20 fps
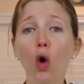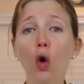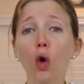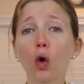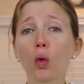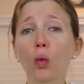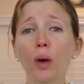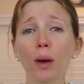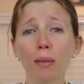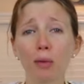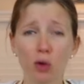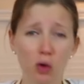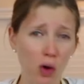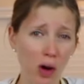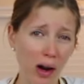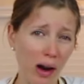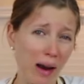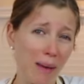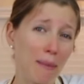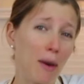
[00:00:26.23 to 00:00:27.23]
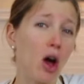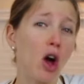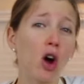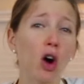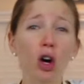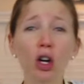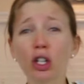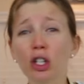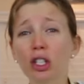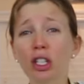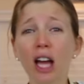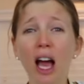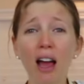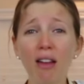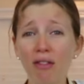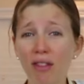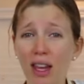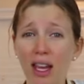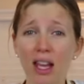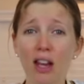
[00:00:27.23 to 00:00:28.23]
or whipped cream or you're
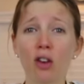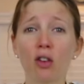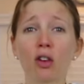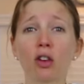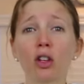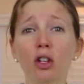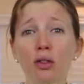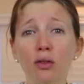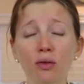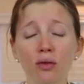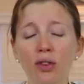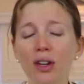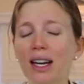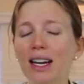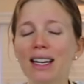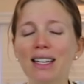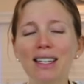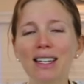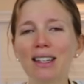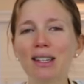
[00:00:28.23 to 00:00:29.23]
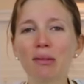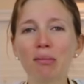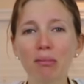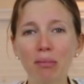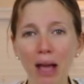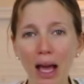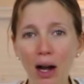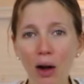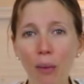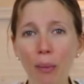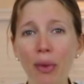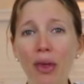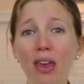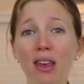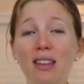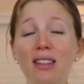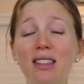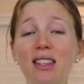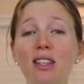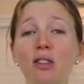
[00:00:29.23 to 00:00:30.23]
not vegan or gluten free, it doesn't matter
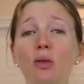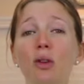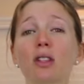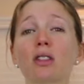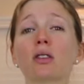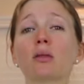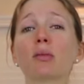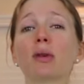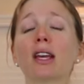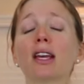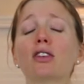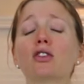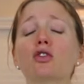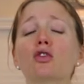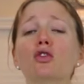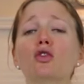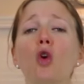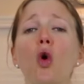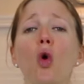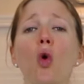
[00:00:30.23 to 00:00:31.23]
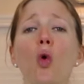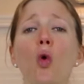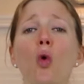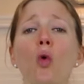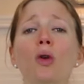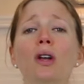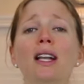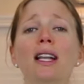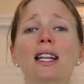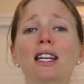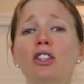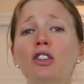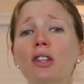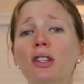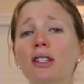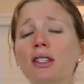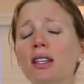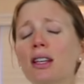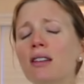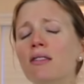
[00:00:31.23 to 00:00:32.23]
because this recipe is so
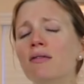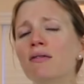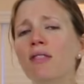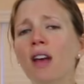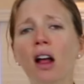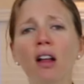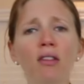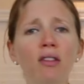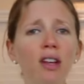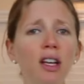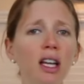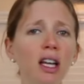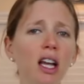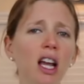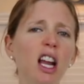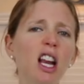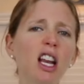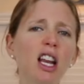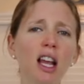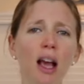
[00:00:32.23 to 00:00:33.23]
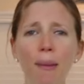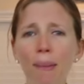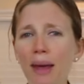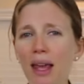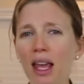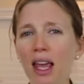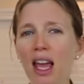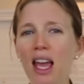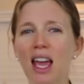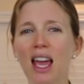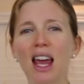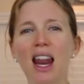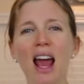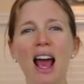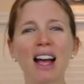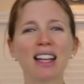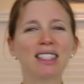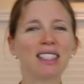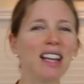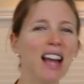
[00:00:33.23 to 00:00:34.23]
delicious and velvety and yummy. It
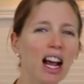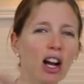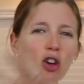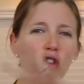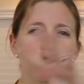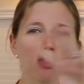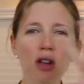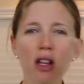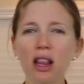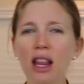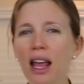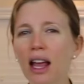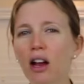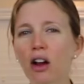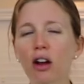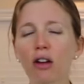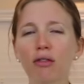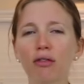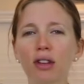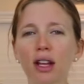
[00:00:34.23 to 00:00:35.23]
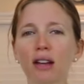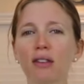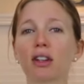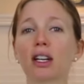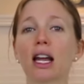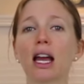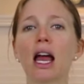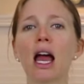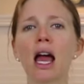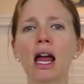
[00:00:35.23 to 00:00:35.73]
adds an extra layer of flavor to